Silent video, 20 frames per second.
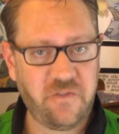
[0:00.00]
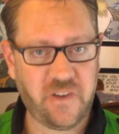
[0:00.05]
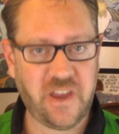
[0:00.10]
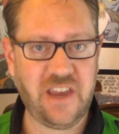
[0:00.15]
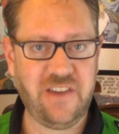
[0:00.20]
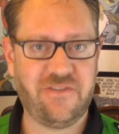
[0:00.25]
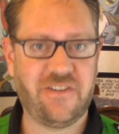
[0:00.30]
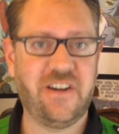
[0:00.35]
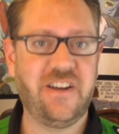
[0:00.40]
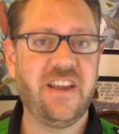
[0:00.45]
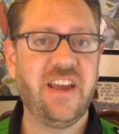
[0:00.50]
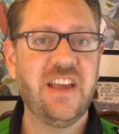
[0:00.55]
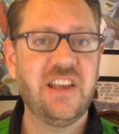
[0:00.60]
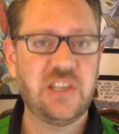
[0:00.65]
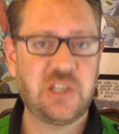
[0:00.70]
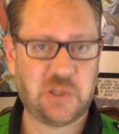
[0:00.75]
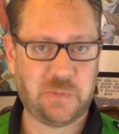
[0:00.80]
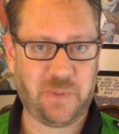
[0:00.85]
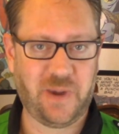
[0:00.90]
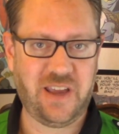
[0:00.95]
favorite
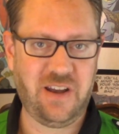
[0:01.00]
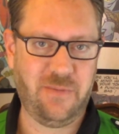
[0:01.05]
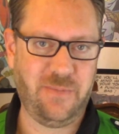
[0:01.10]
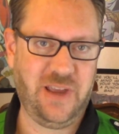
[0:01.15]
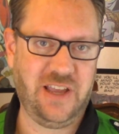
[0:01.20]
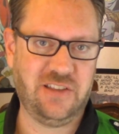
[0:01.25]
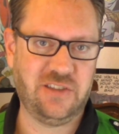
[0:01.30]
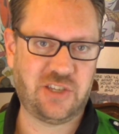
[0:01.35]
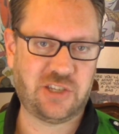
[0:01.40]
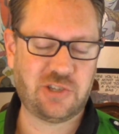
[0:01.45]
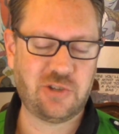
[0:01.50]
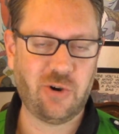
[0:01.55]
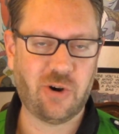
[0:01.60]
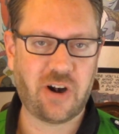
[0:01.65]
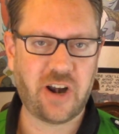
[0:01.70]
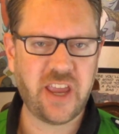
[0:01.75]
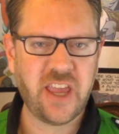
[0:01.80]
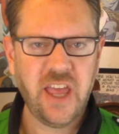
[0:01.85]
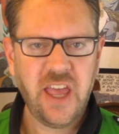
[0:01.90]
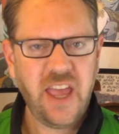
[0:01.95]
Spider-Man
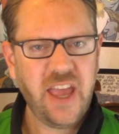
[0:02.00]
story.